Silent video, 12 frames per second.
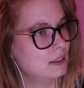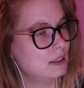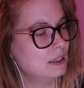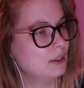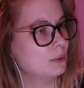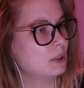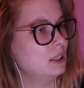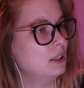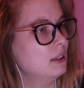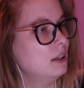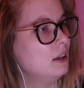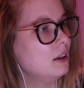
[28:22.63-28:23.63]
yeah okay
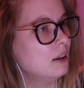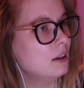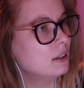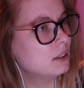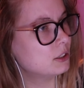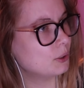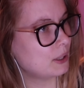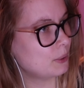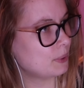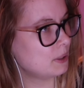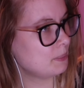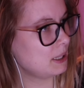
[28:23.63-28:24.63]
so i
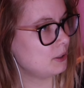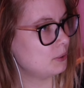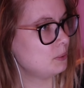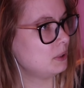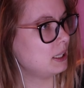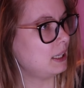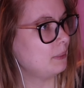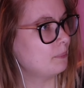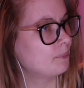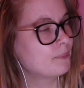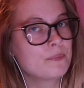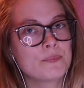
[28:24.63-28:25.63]
want my own
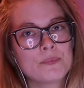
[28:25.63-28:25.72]
name